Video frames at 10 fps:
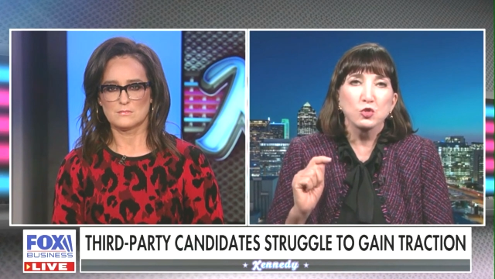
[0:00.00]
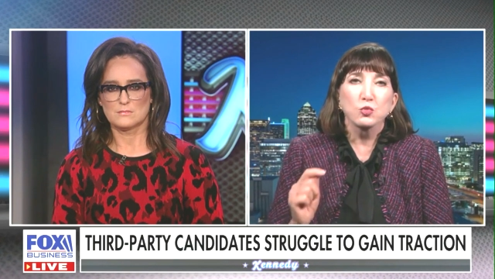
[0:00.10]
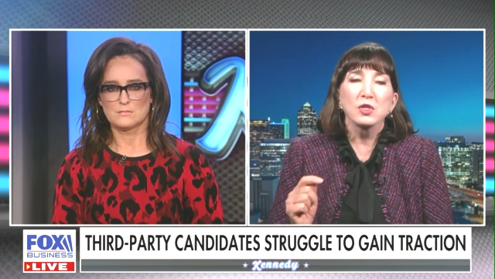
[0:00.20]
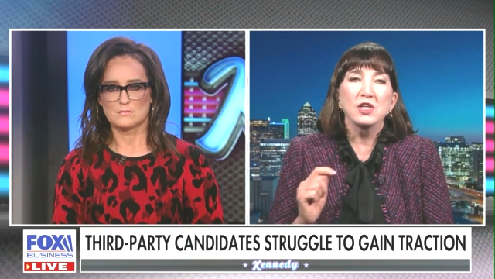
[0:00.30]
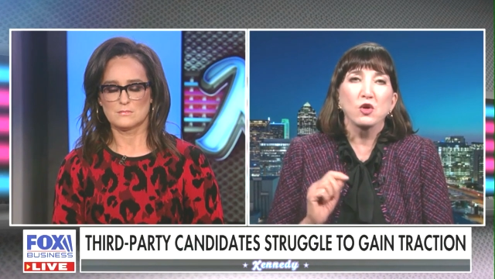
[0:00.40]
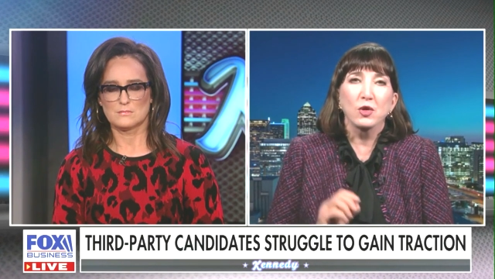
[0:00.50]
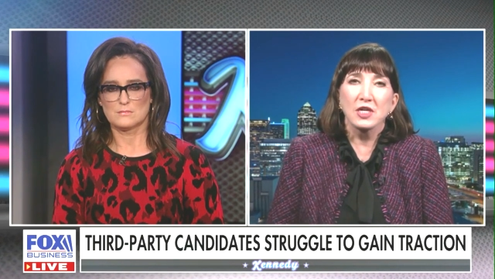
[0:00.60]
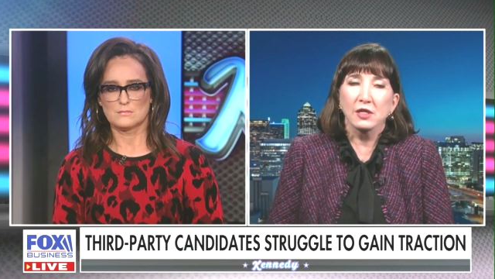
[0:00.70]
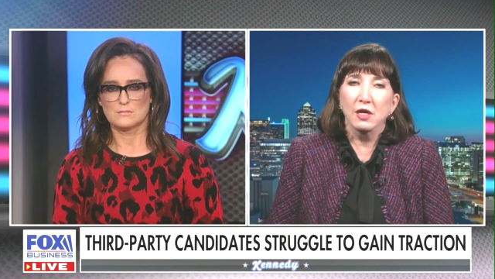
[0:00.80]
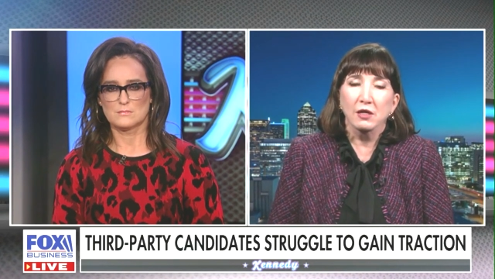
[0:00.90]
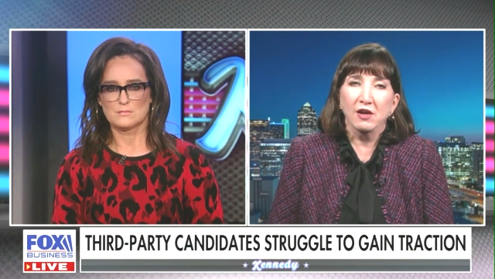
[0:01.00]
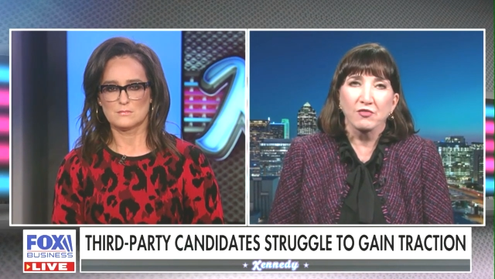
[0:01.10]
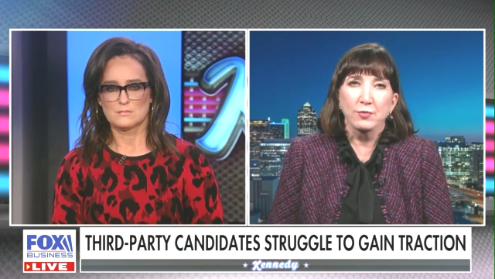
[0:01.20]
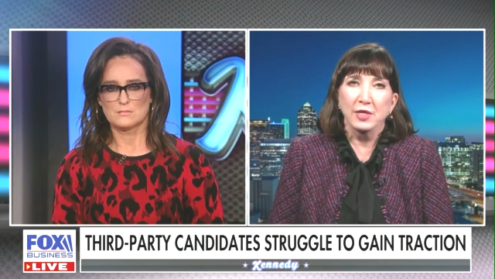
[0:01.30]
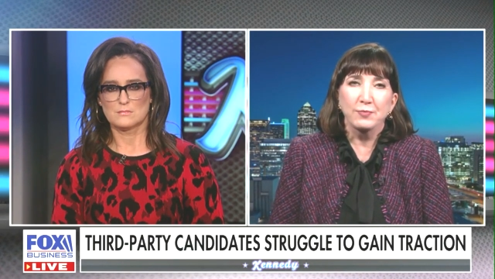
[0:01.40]
Speaker 1: really going to cut
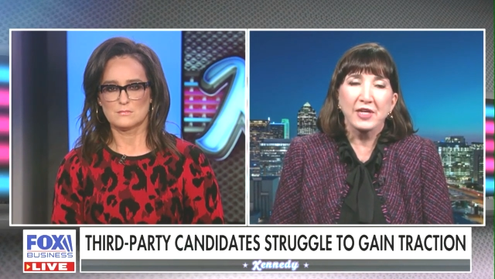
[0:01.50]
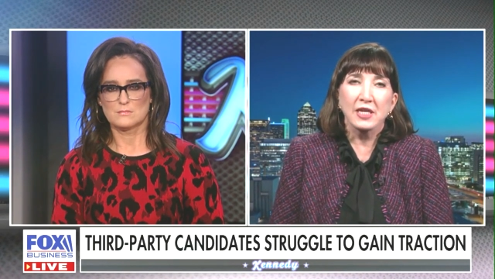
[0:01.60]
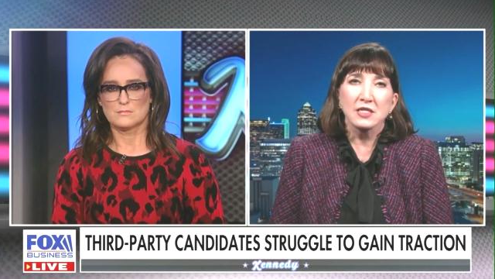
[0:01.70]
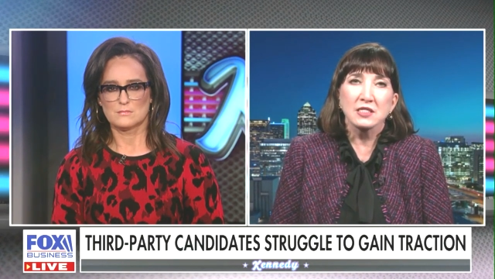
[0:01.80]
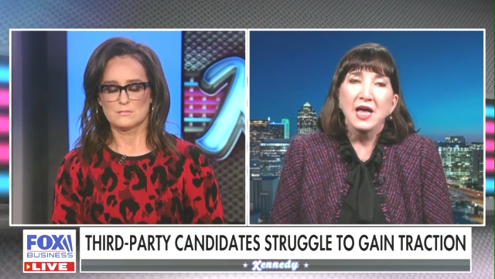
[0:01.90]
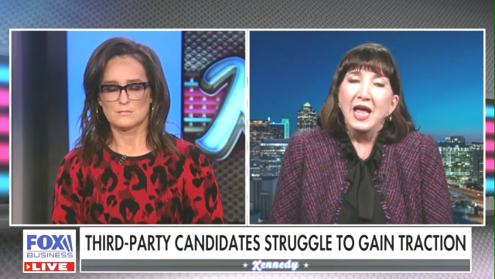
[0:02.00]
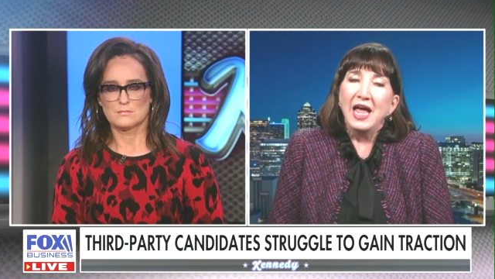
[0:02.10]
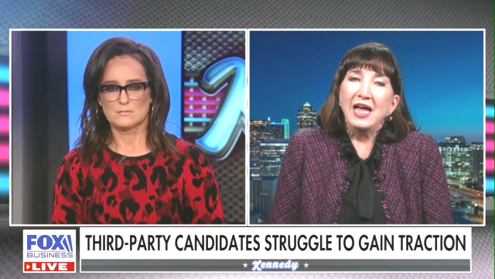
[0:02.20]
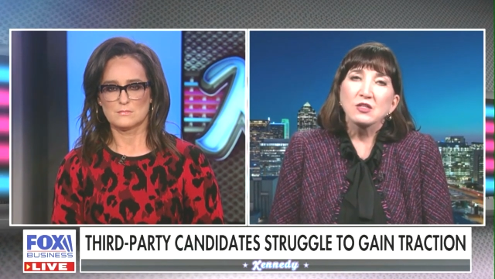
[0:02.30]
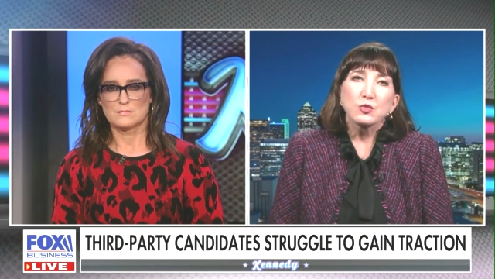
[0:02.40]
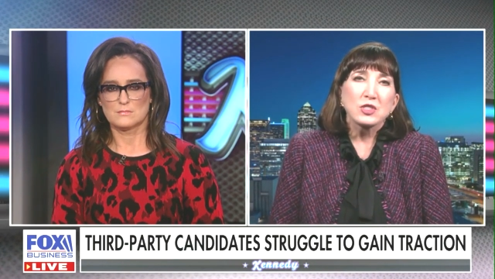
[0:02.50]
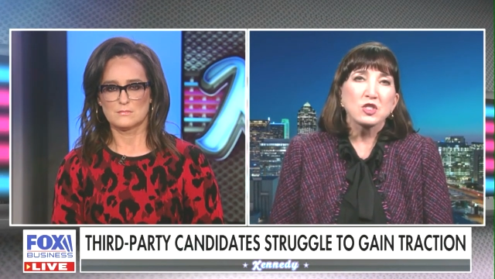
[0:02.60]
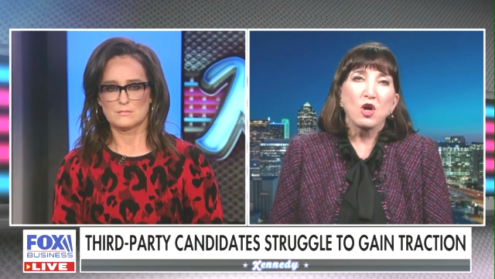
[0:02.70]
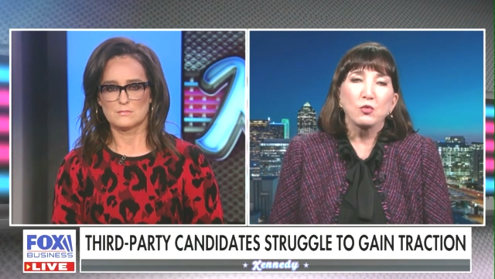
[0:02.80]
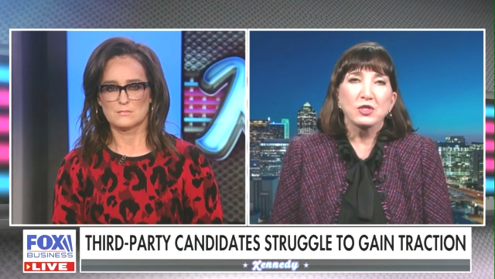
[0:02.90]
government. Because as we
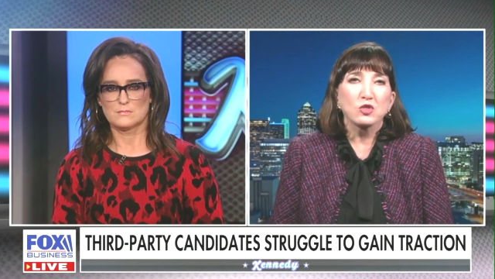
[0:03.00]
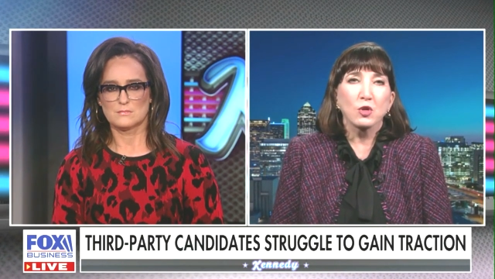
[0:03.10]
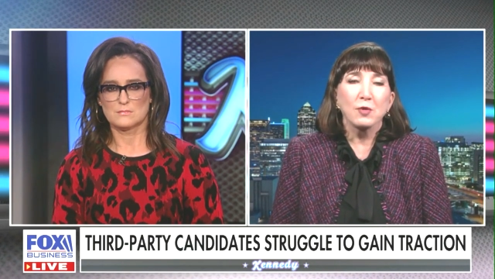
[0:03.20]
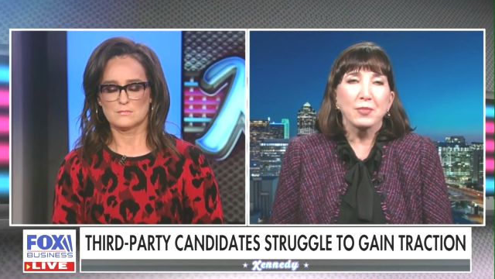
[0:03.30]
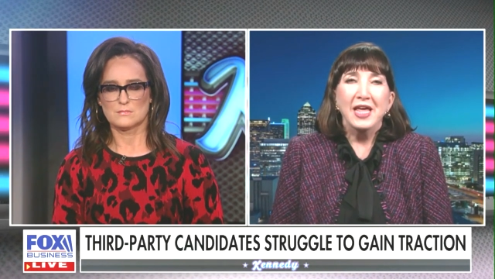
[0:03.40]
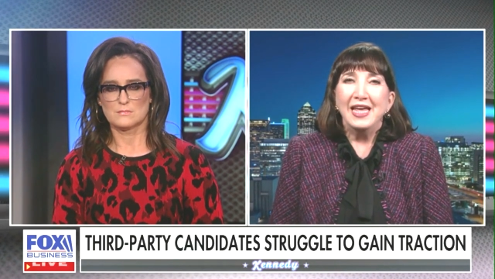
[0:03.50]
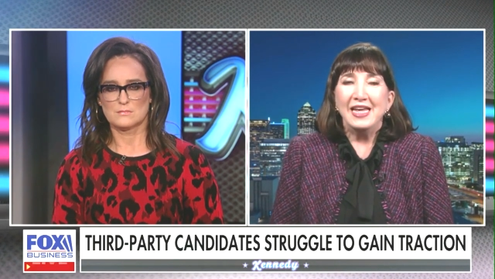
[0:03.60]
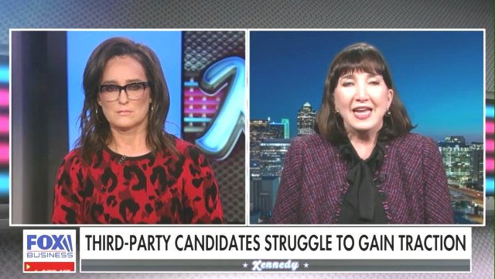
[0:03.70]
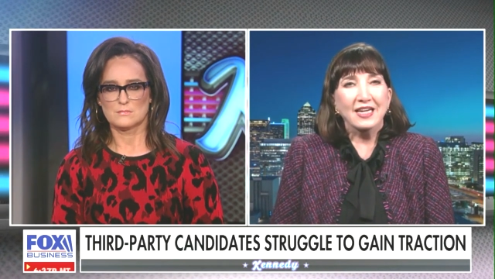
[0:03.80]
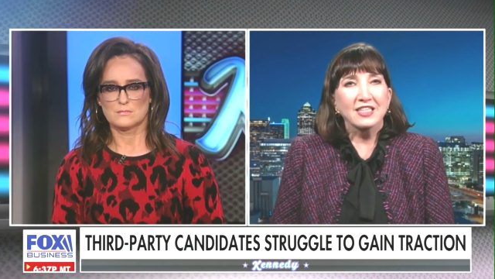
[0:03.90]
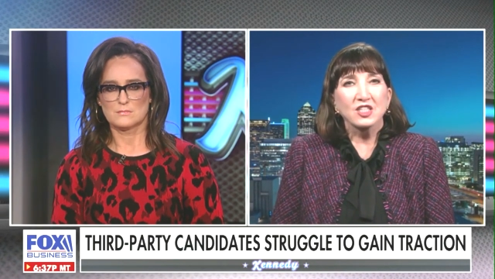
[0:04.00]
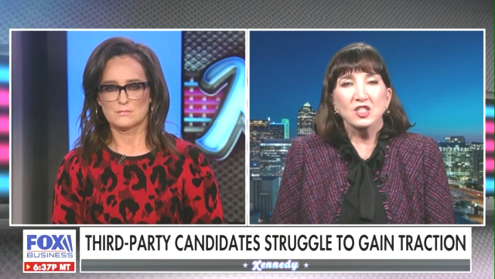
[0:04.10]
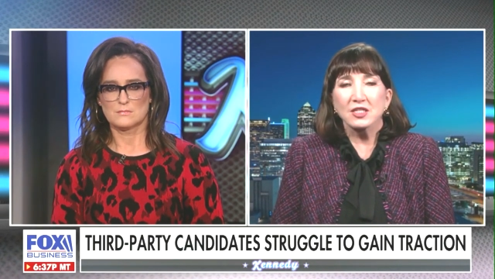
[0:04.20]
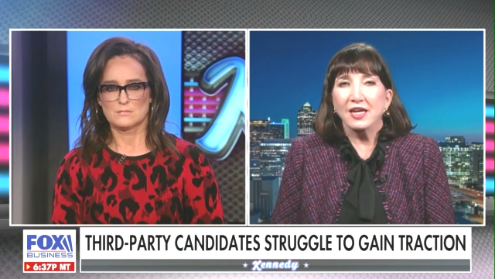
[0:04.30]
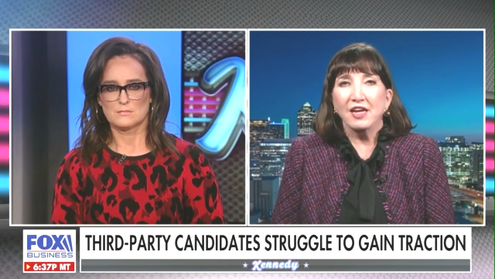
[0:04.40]
saw with Trump, he acted
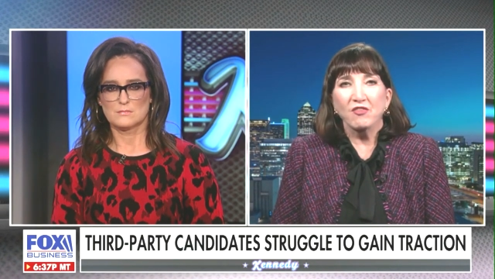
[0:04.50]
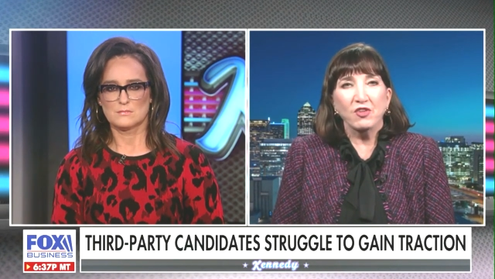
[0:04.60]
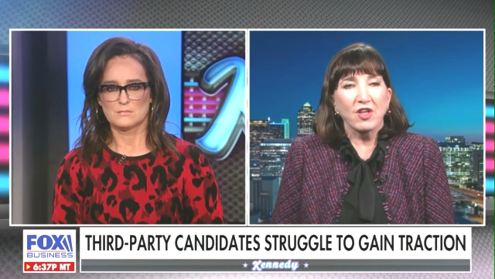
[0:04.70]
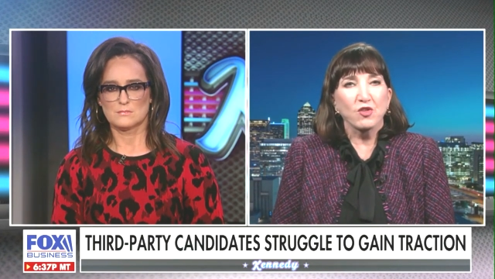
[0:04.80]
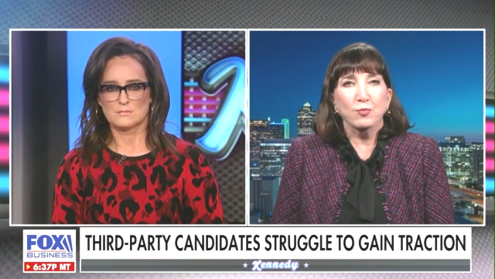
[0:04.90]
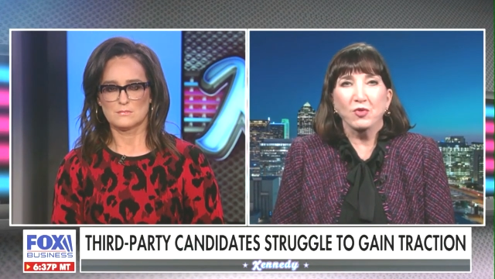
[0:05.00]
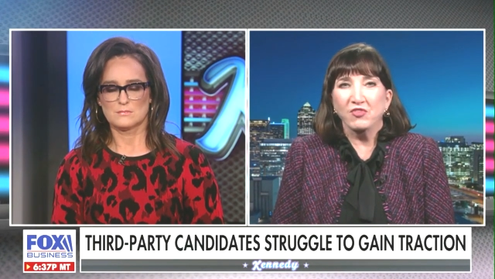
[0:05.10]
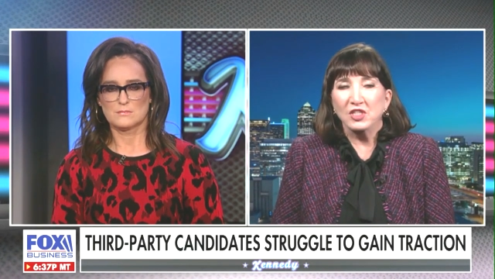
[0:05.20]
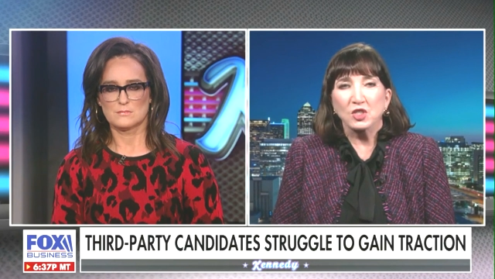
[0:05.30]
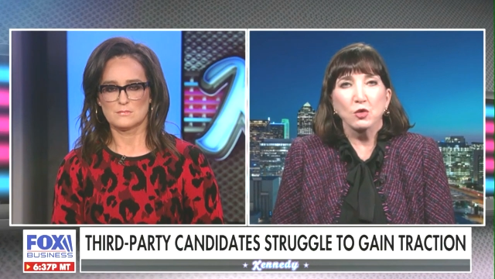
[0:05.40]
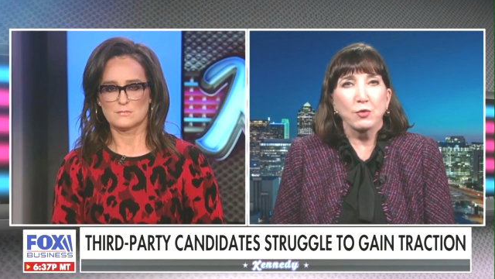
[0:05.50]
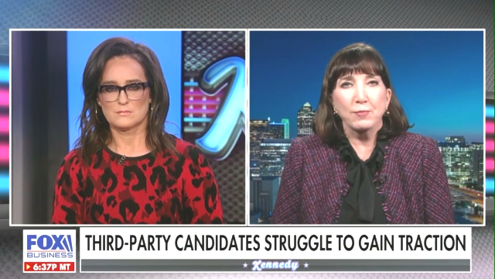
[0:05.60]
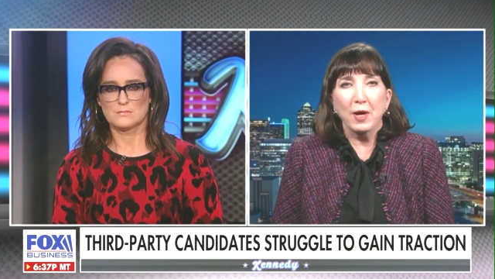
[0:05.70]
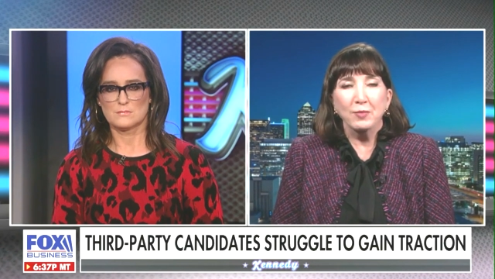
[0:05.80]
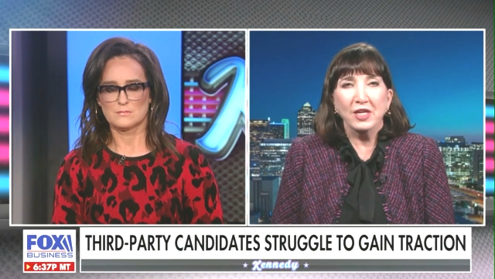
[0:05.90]
just like every other professional
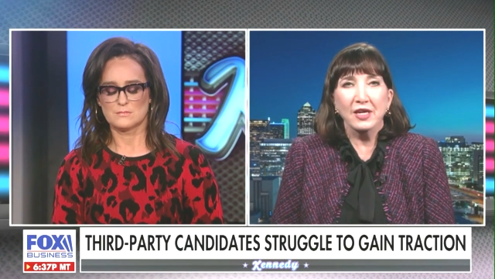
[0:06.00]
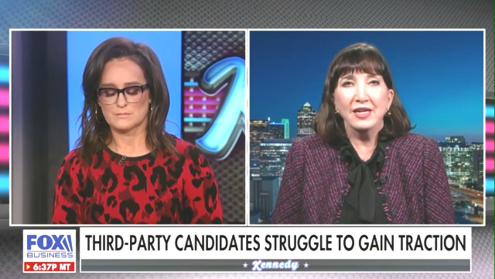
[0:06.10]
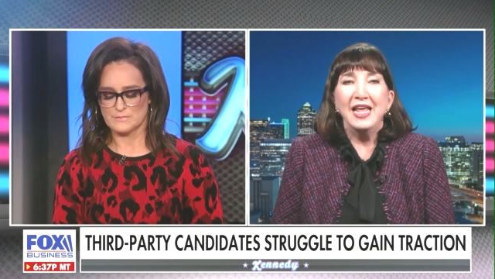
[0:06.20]
Republican.